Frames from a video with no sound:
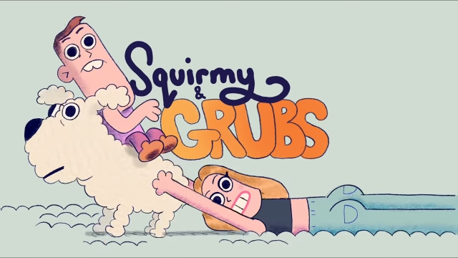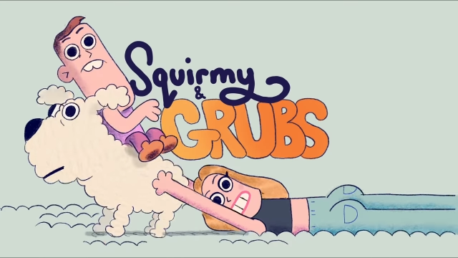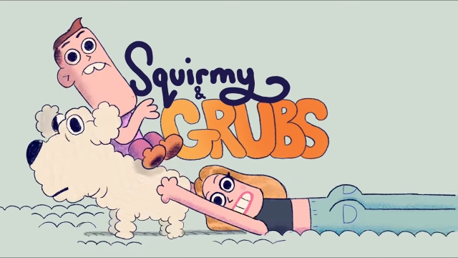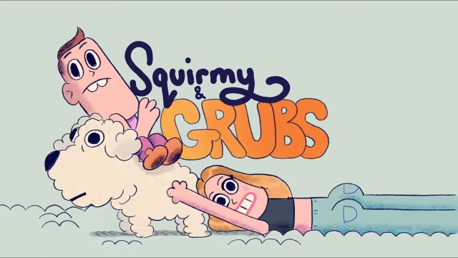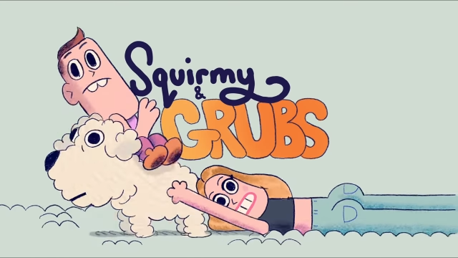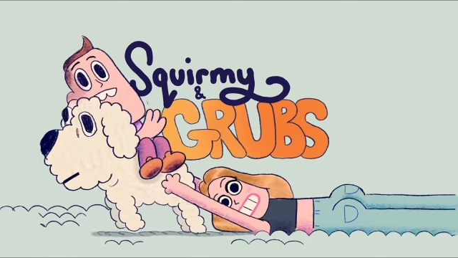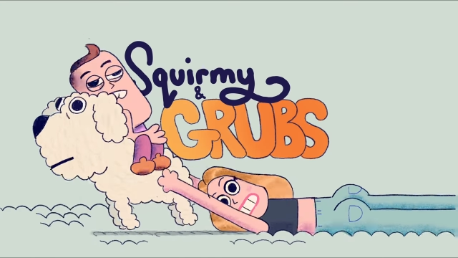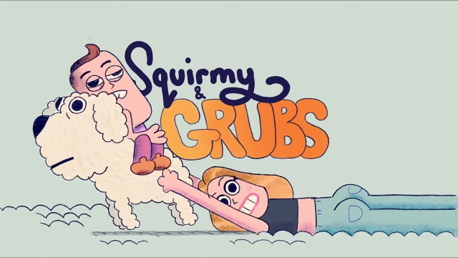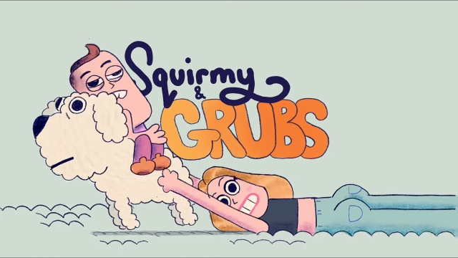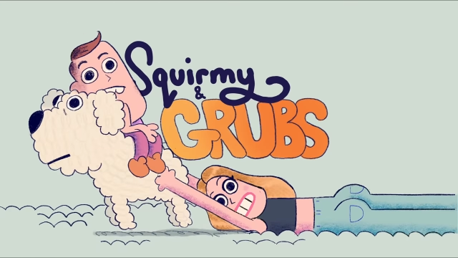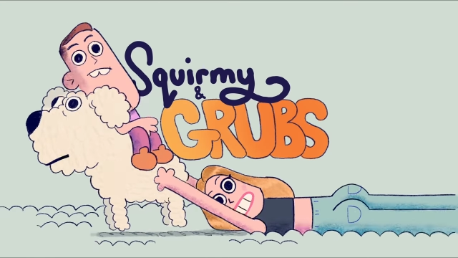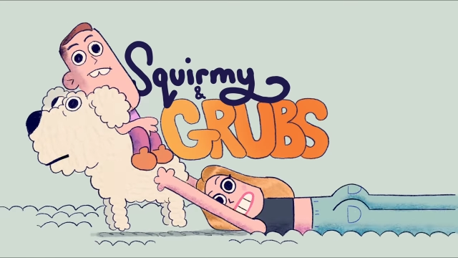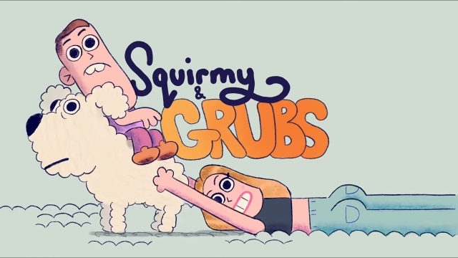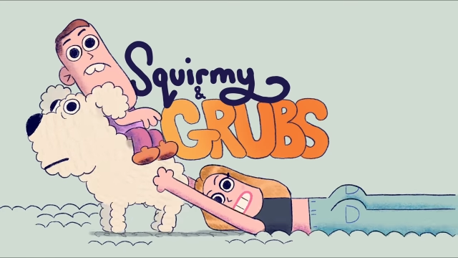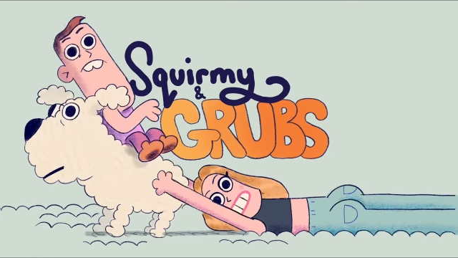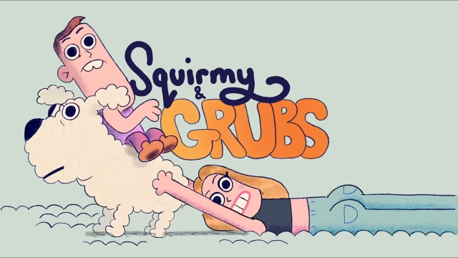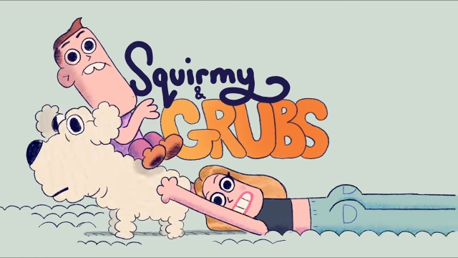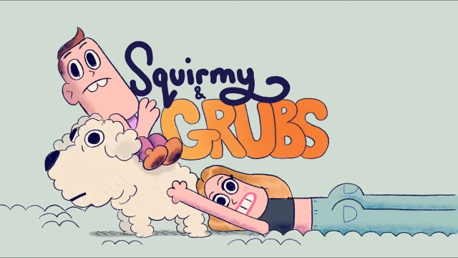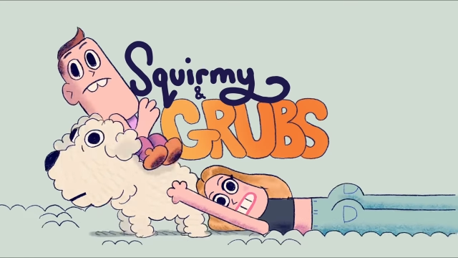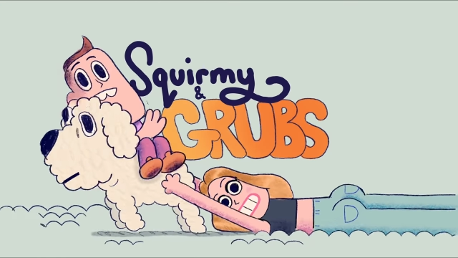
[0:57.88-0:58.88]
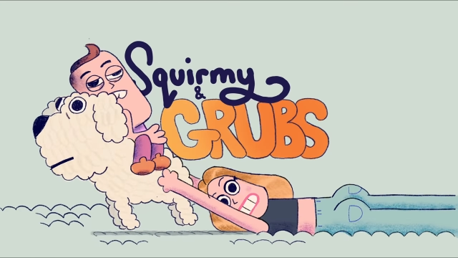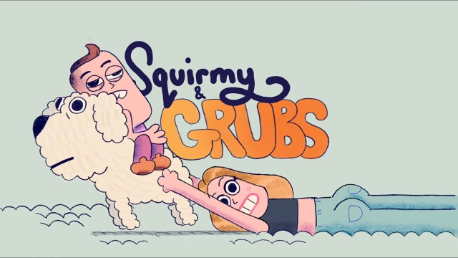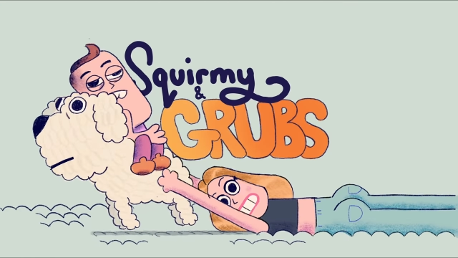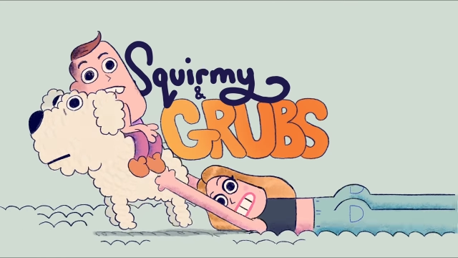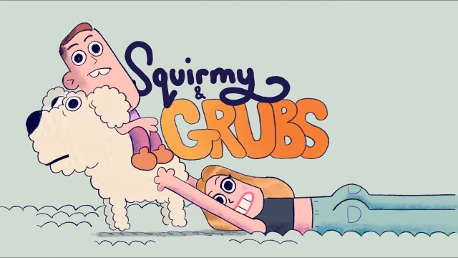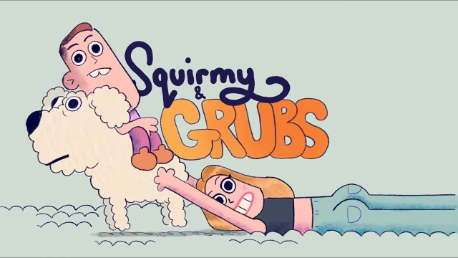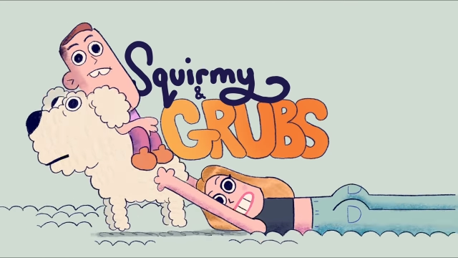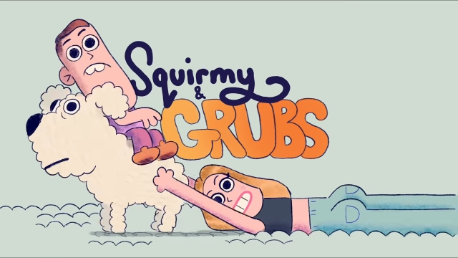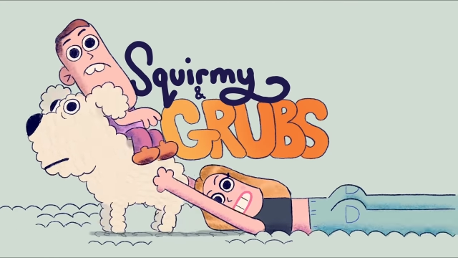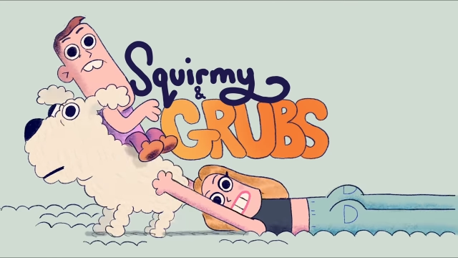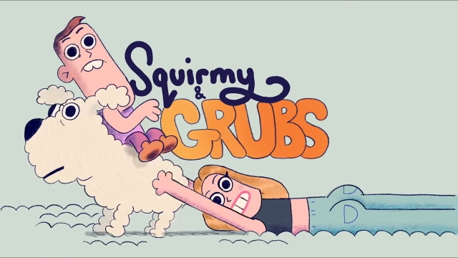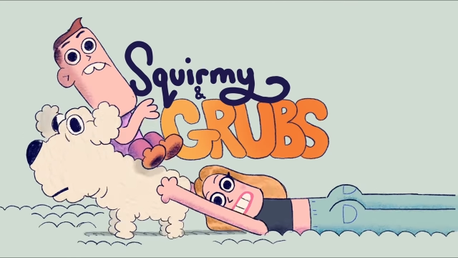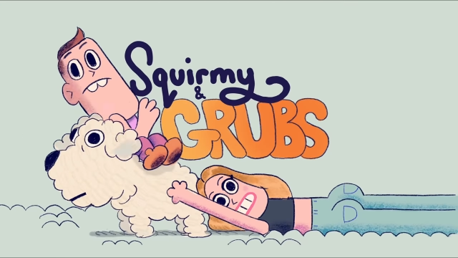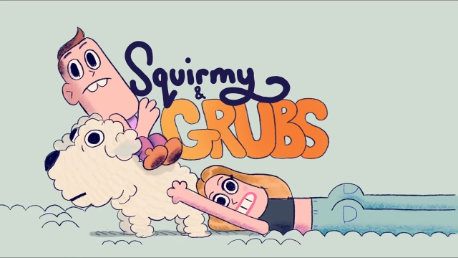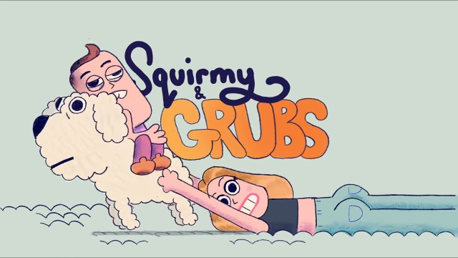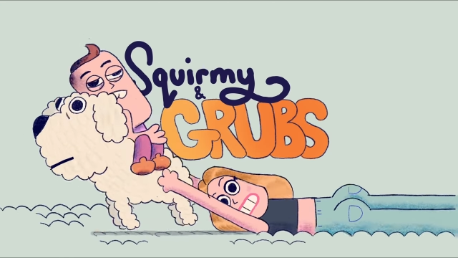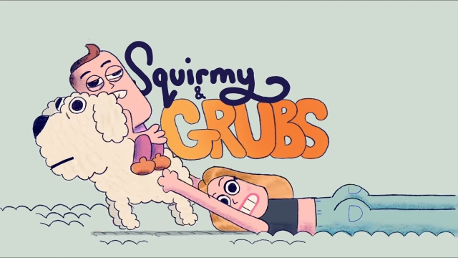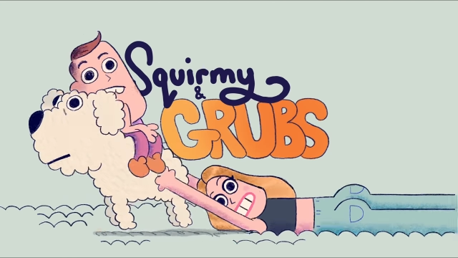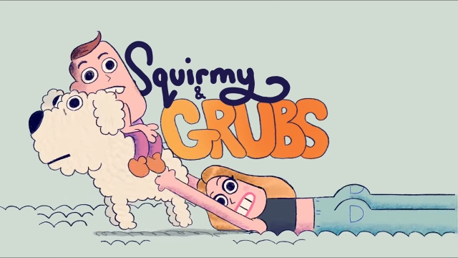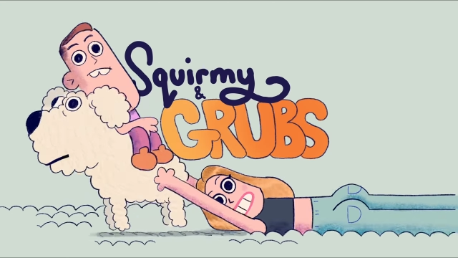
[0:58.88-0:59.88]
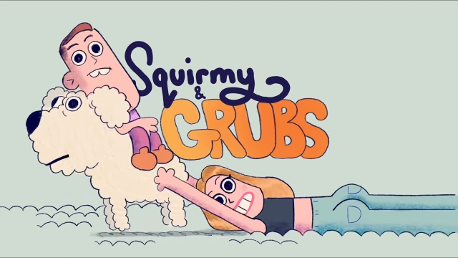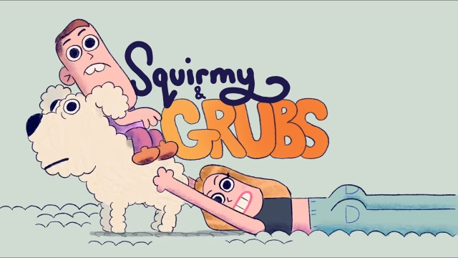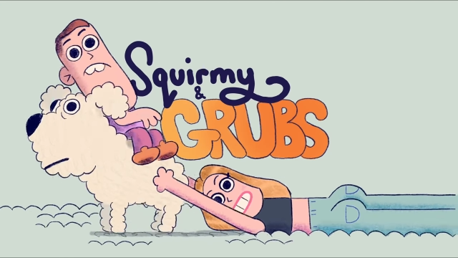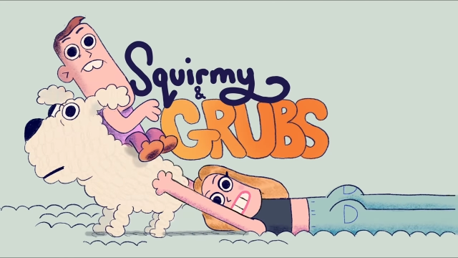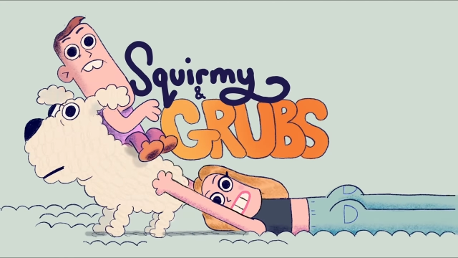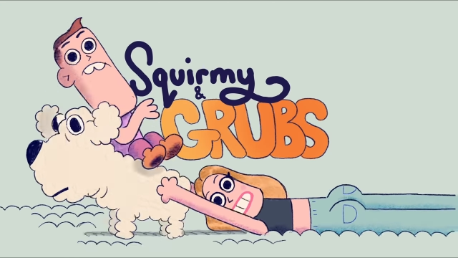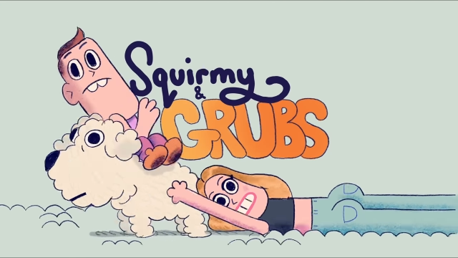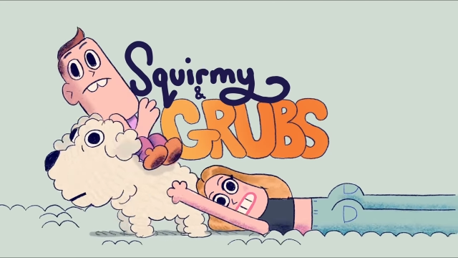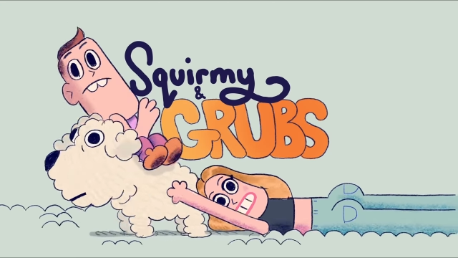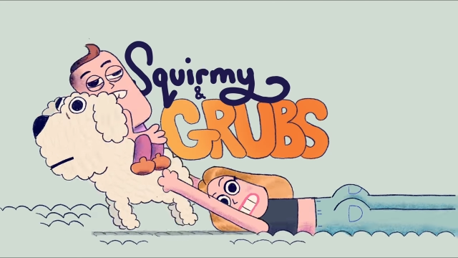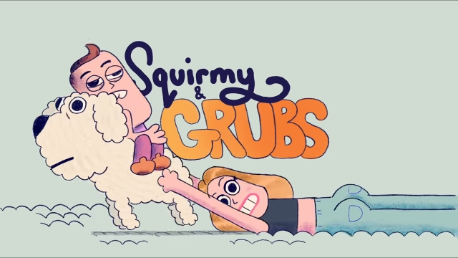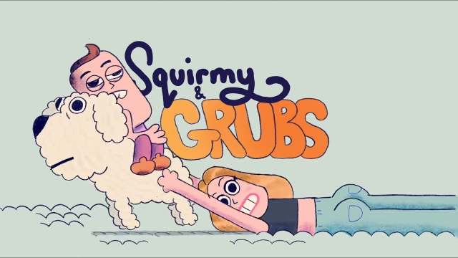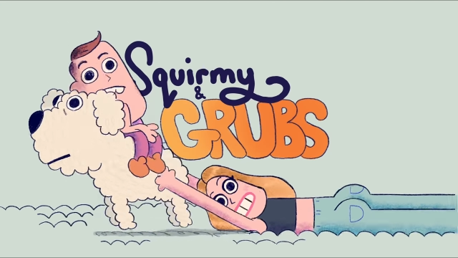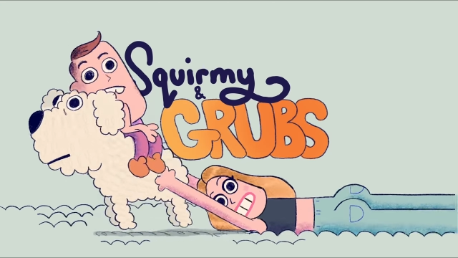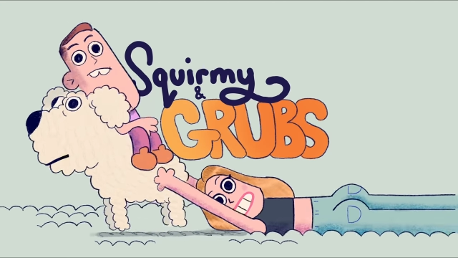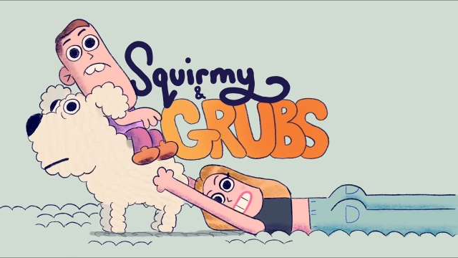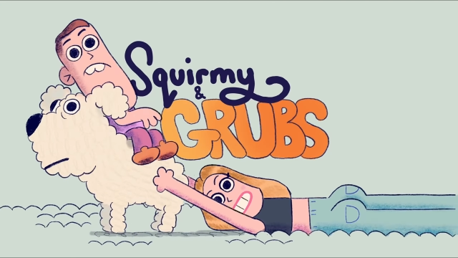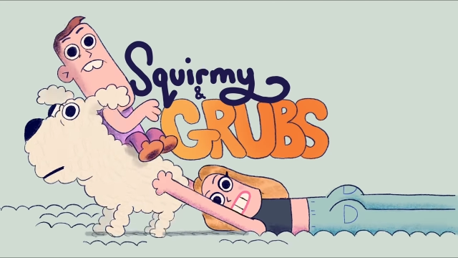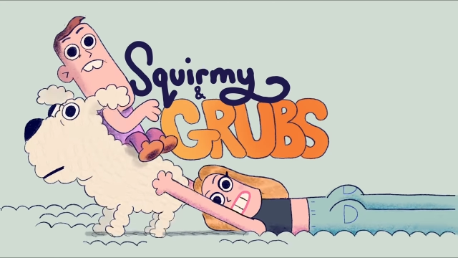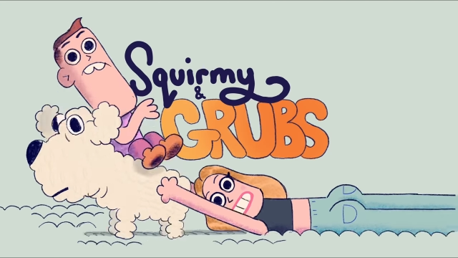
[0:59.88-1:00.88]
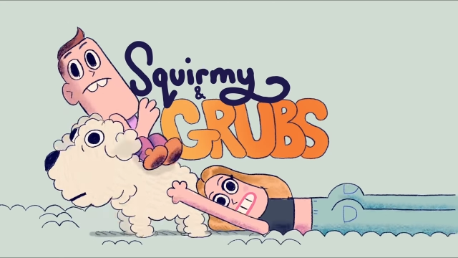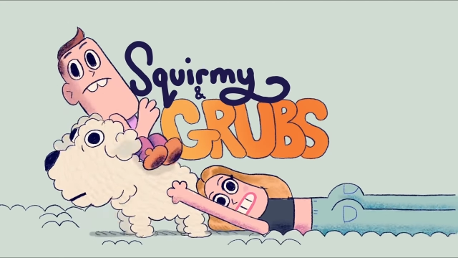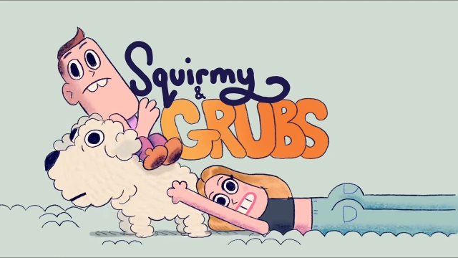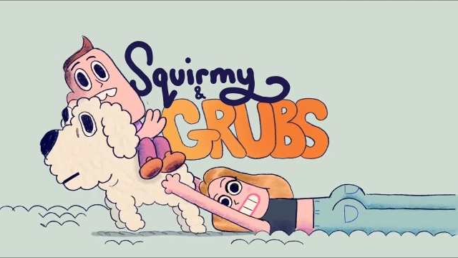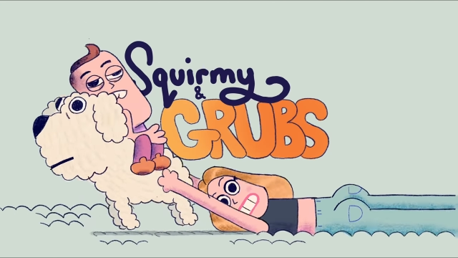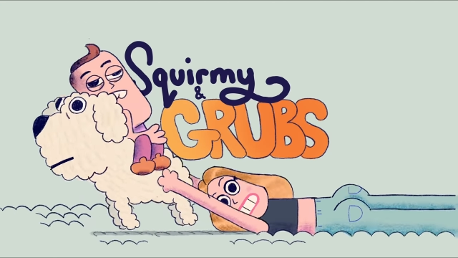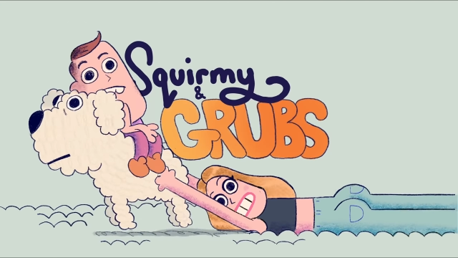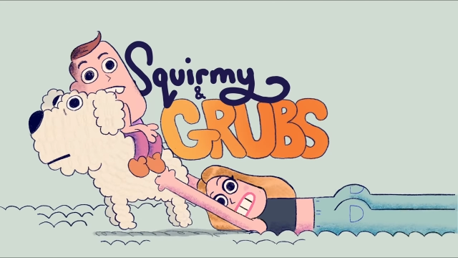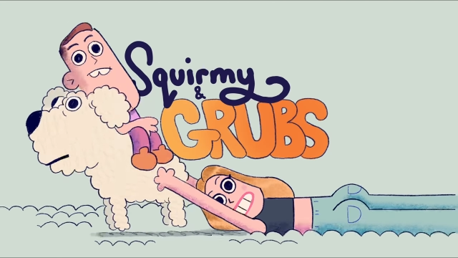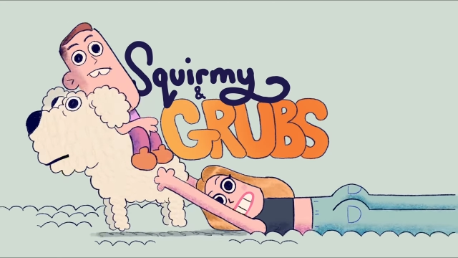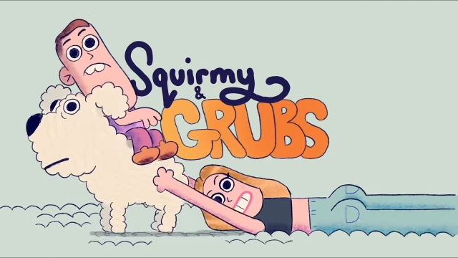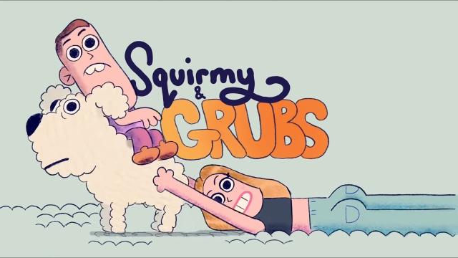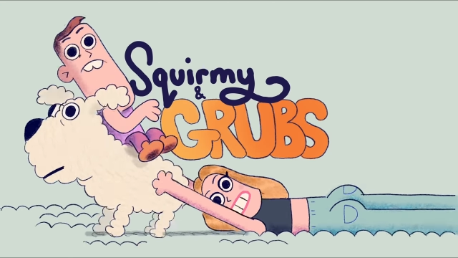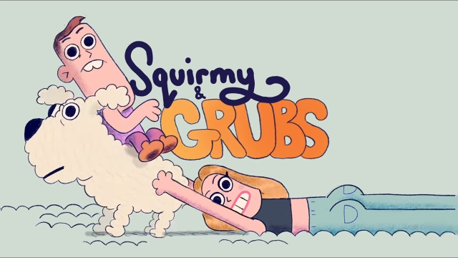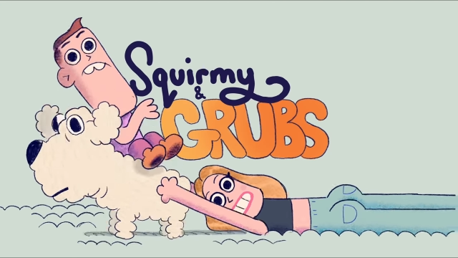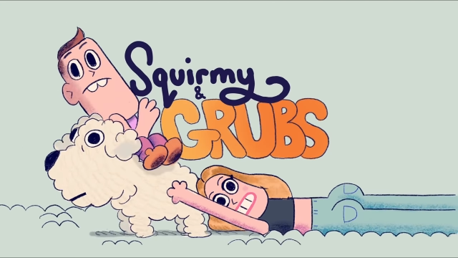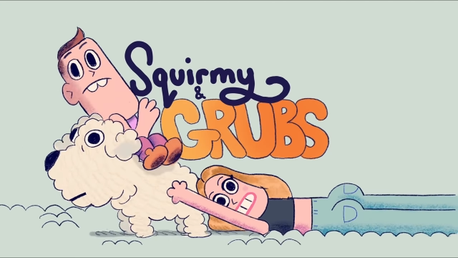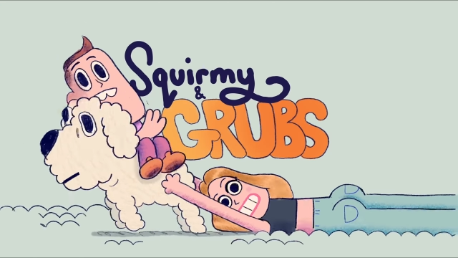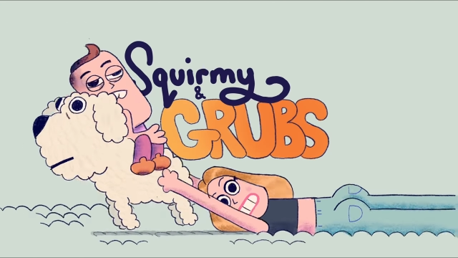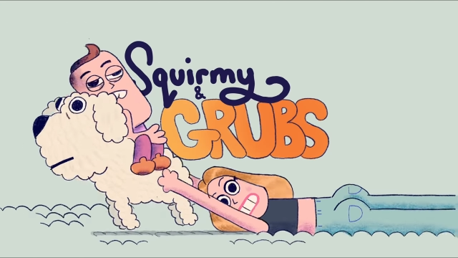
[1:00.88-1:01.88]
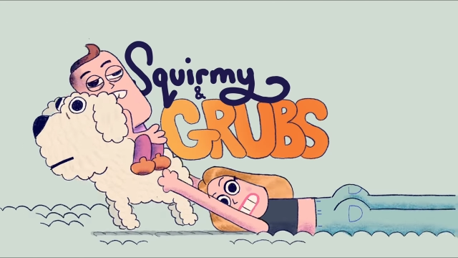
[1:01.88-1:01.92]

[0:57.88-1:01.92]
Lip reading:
[unreadable: no face in view]